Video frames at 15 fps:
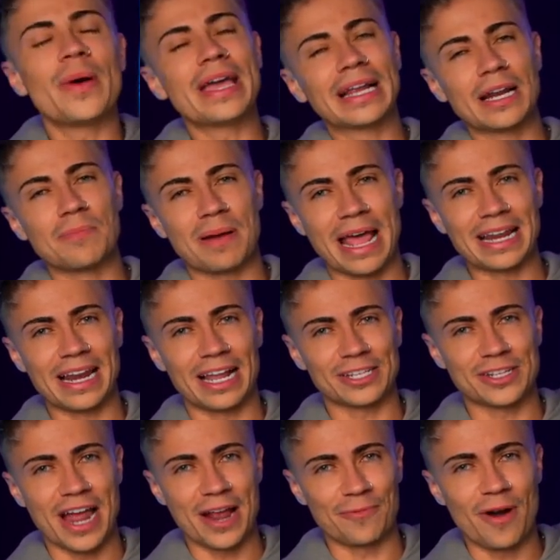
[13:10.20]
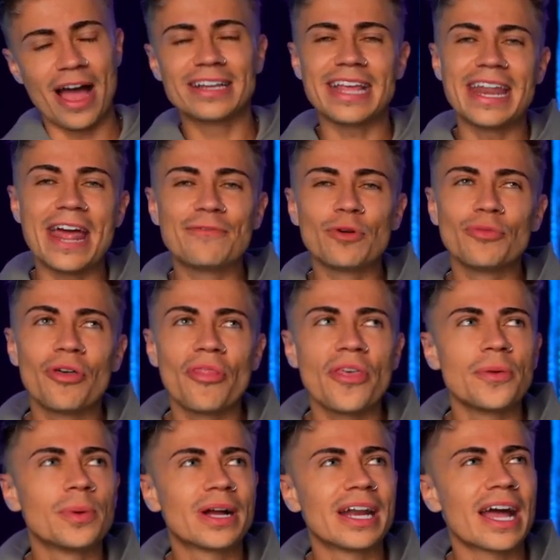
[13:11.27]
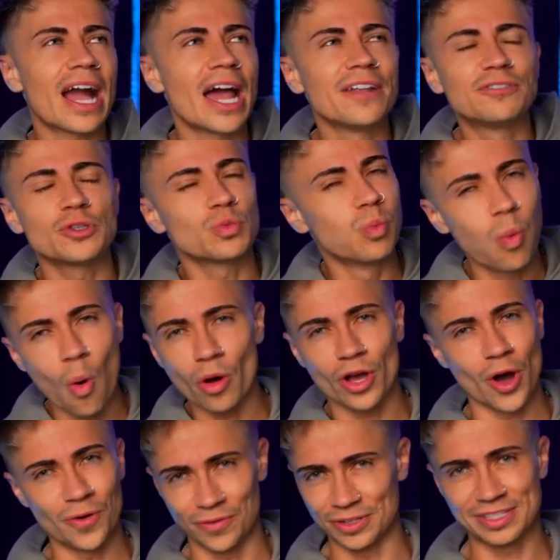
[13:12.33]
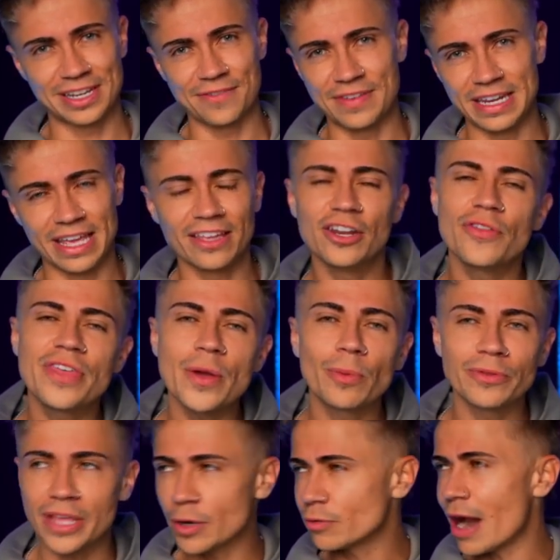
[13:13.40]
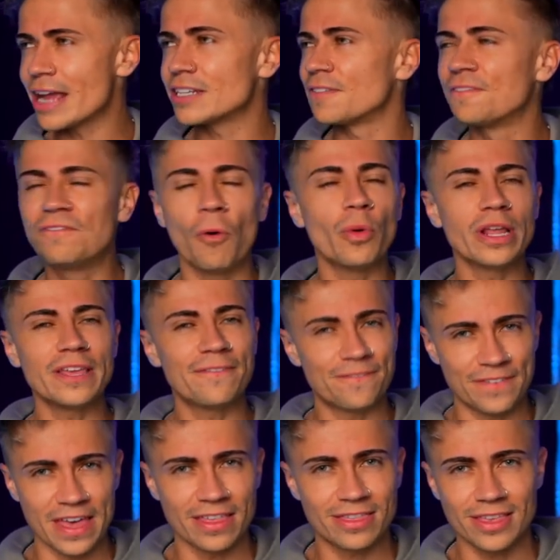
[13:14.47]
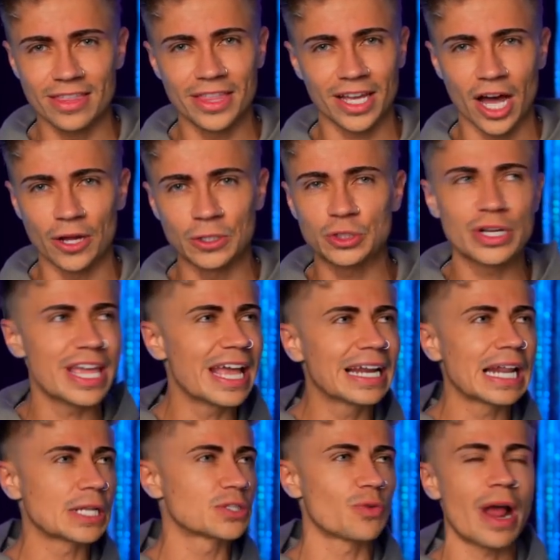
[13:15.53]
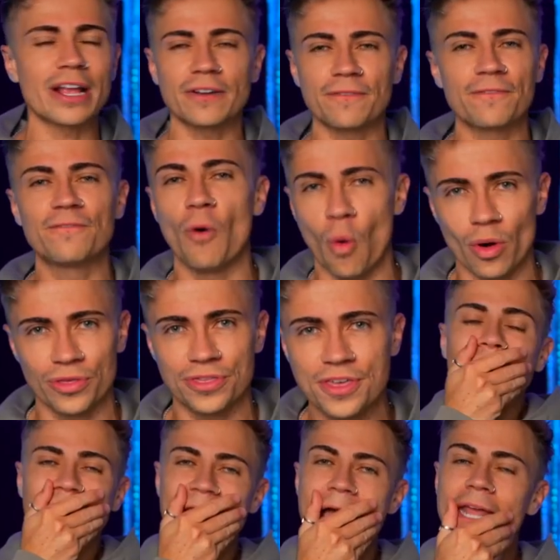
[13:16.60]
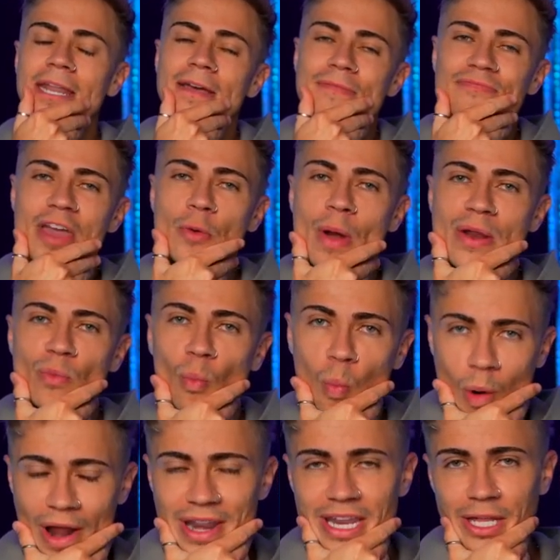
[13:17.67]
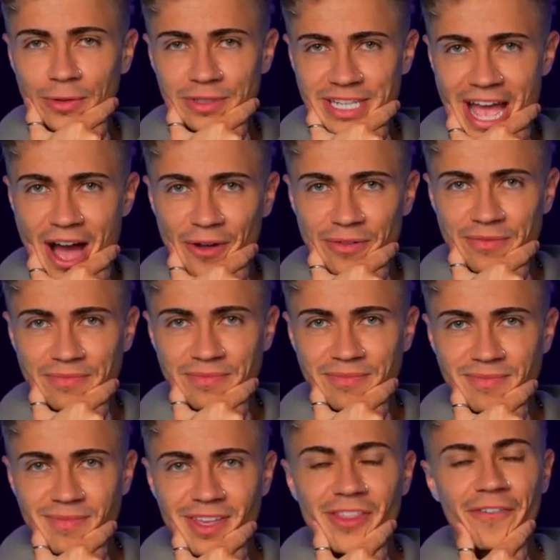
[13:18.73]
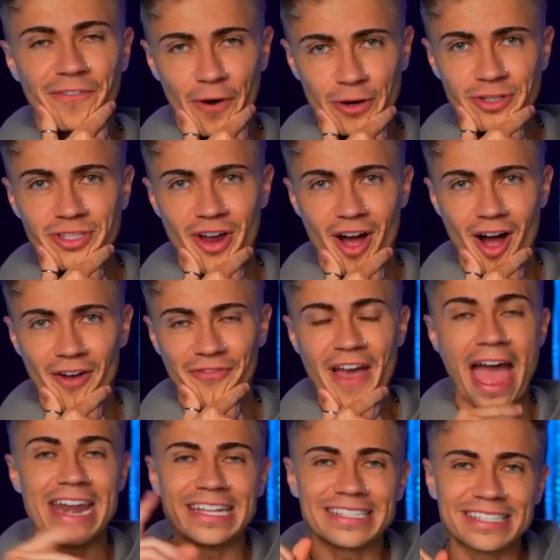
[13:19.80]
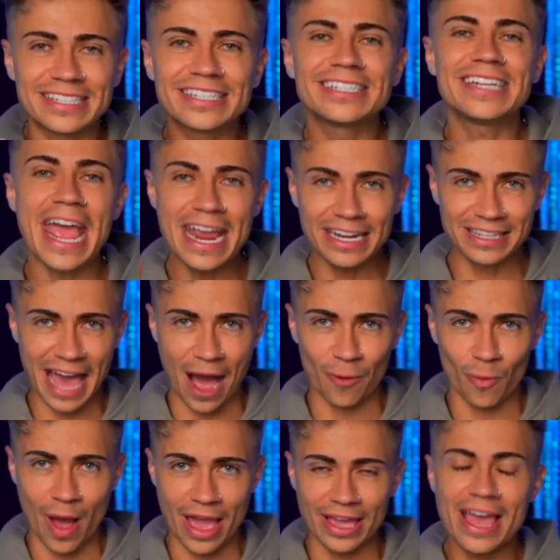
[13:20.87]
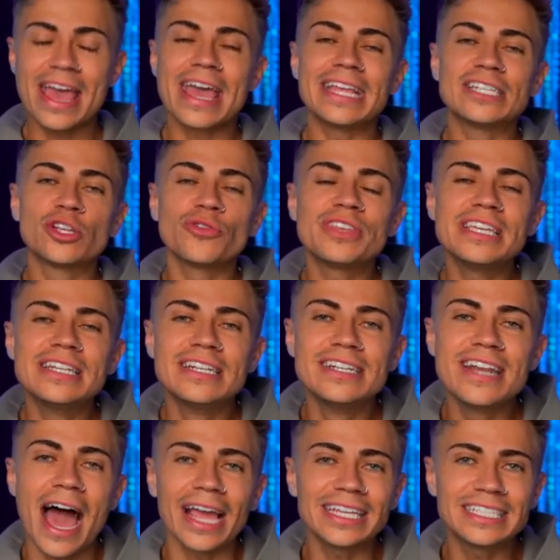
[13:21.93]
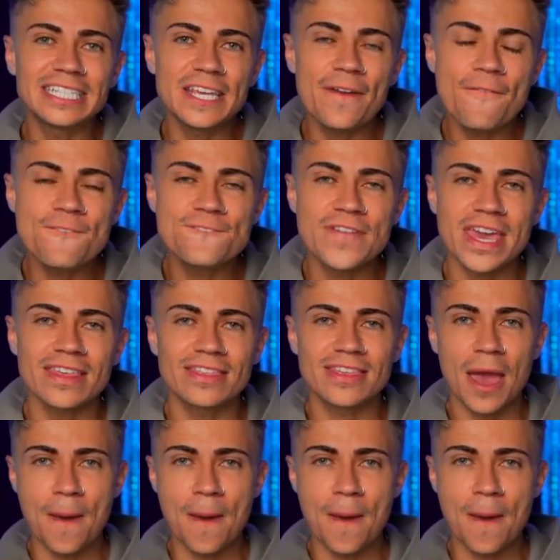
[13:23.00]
England played last night, right? And everyone thought they were going to kind of just walk over Slovenia. They ranked 45th in the country. England's ranked 4th. But then they went 1-0 down in the first half. And it stayed that way until the 95th